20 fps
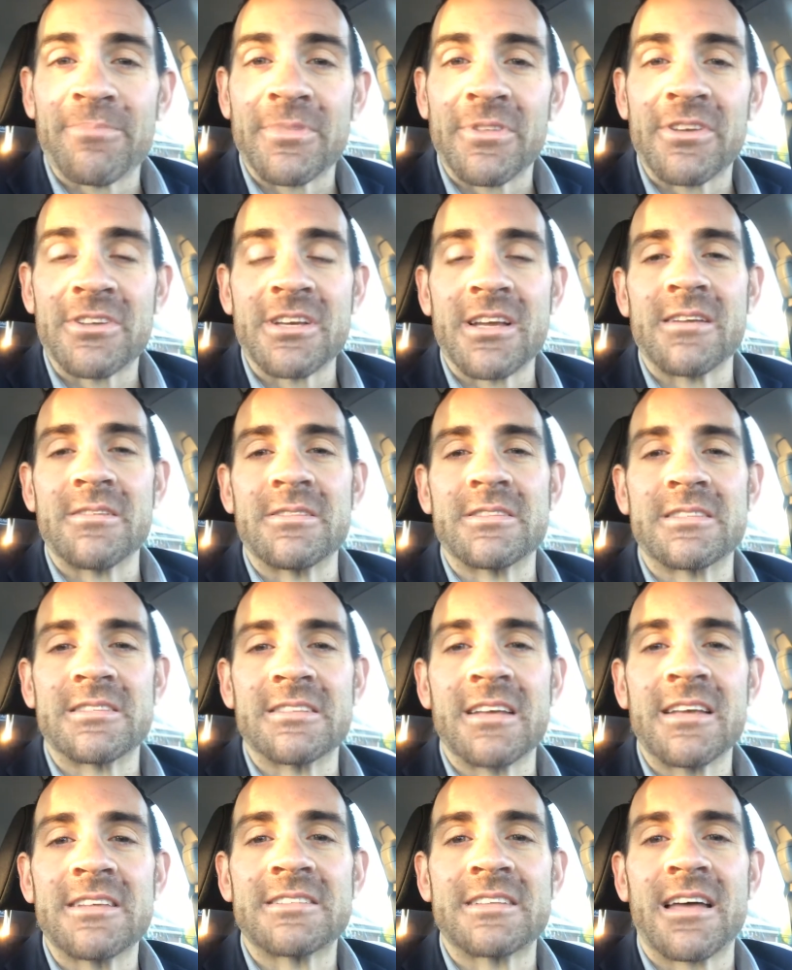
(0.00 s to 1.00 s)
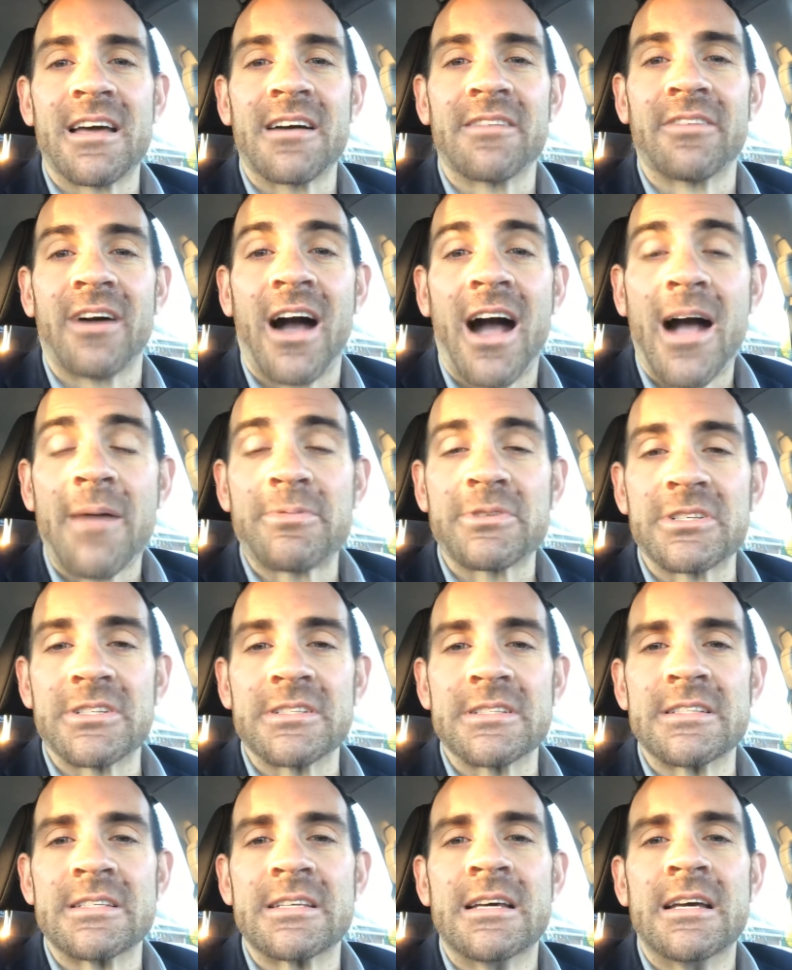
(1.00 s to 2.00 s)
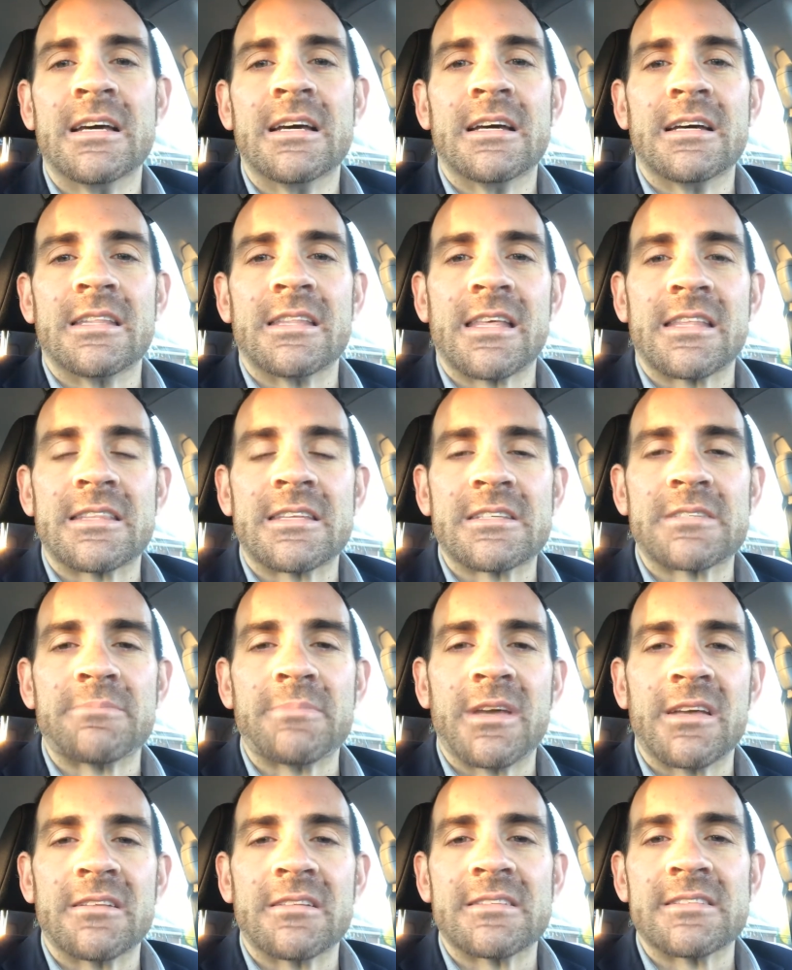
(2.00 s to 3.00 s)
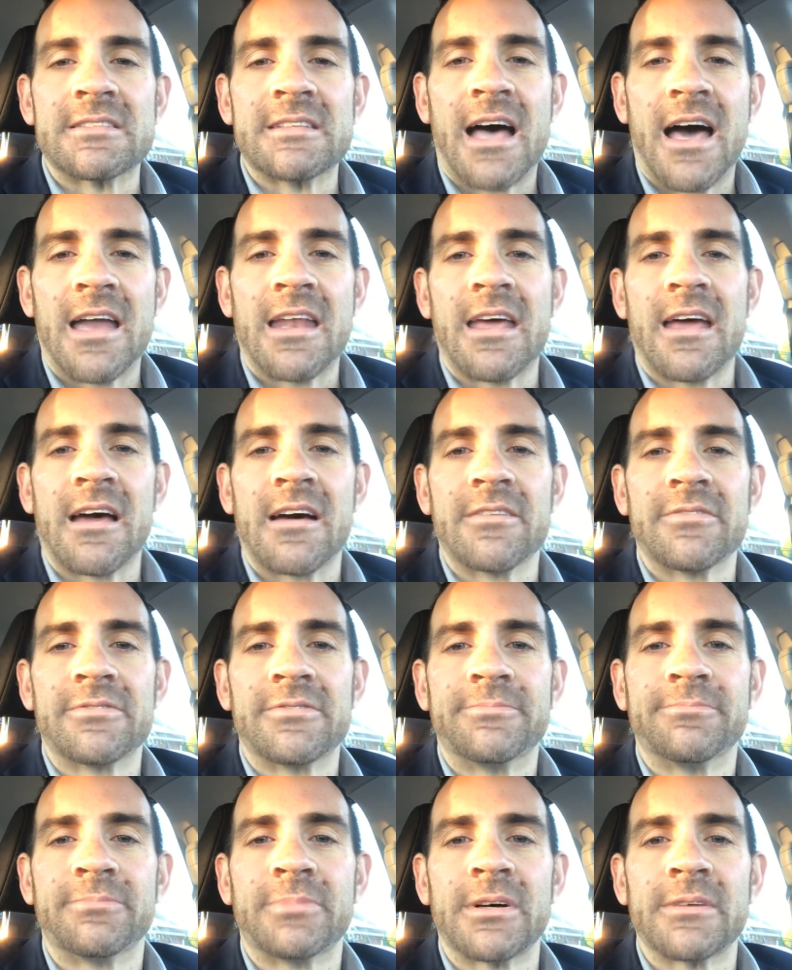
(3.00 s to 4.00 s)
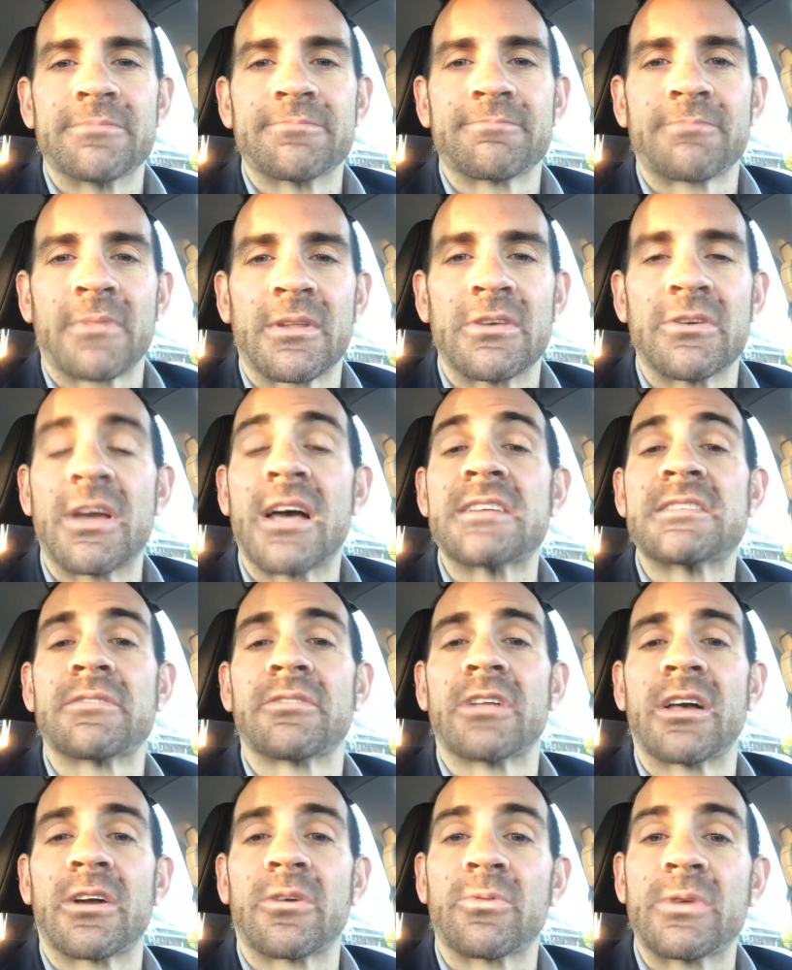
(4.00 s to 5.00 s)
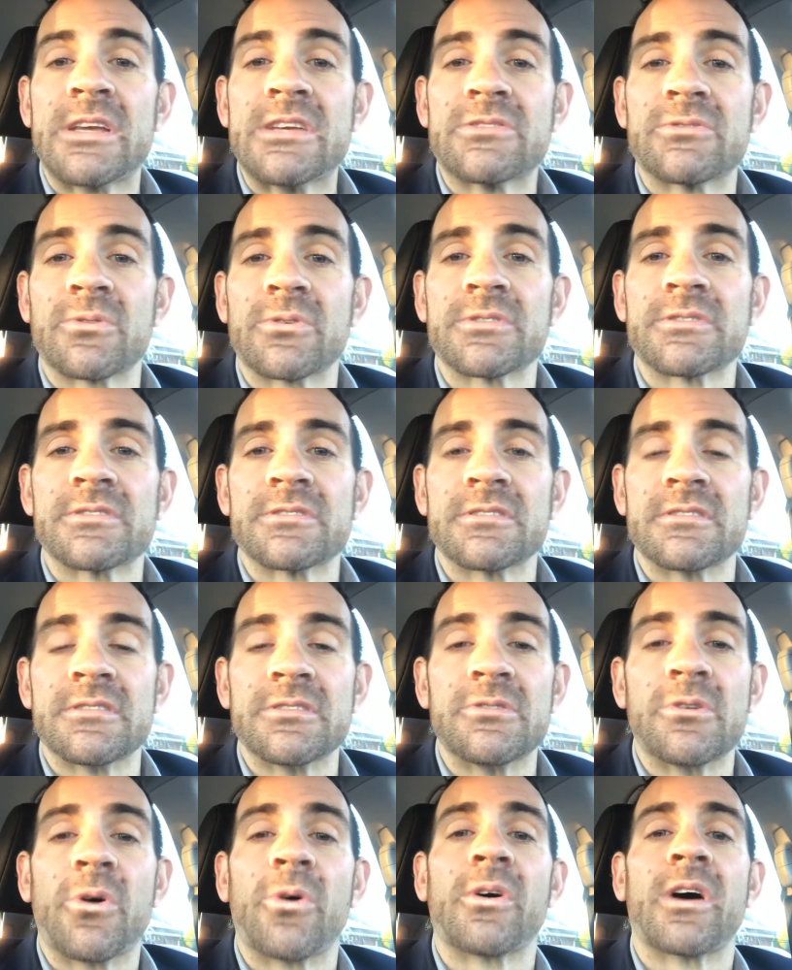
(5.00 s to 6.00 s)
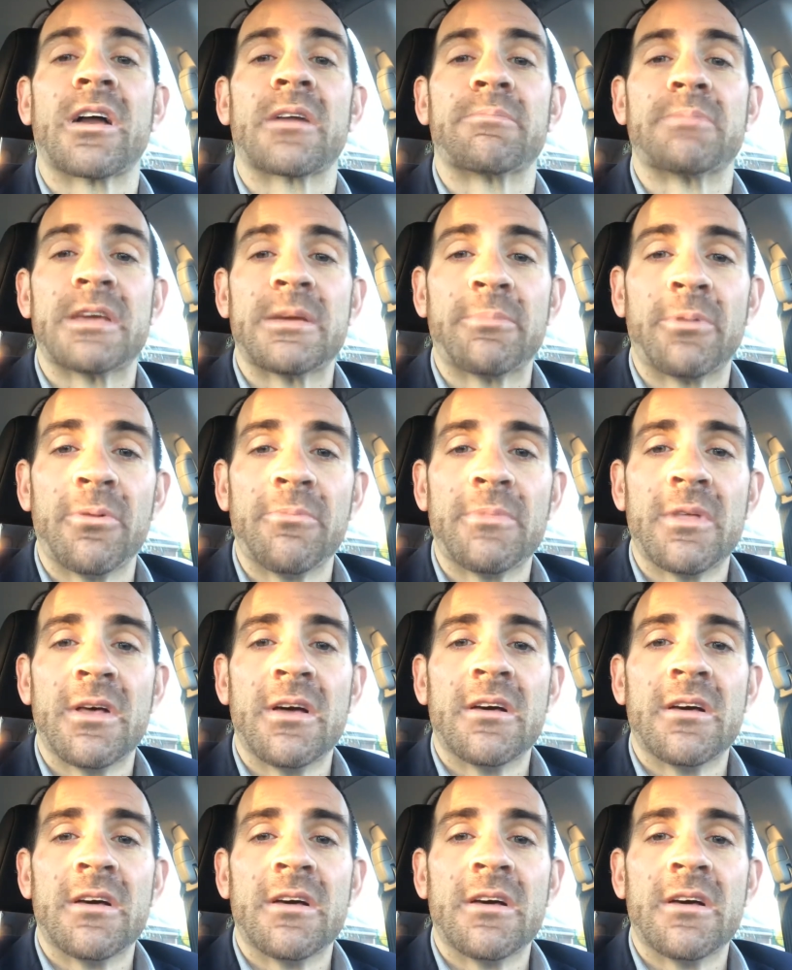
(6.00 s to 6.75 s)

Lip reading: It's nice to have options that this man does not have. But you guys have a lot of resources and you know a lot of people.